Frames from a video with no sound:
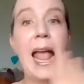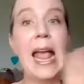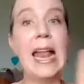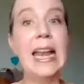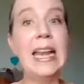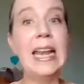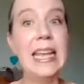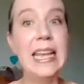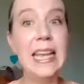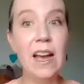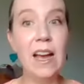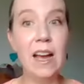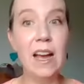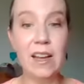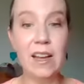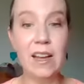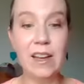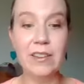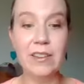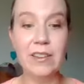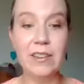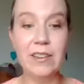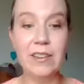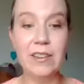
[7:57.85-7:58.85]
any
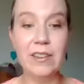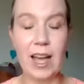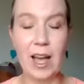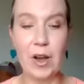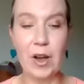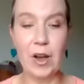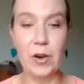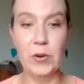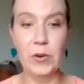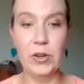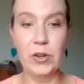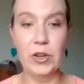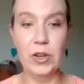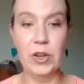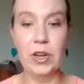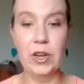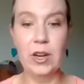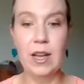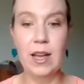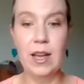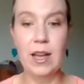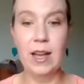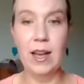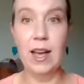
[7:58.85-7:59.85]
of
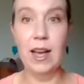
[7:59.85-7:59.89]
our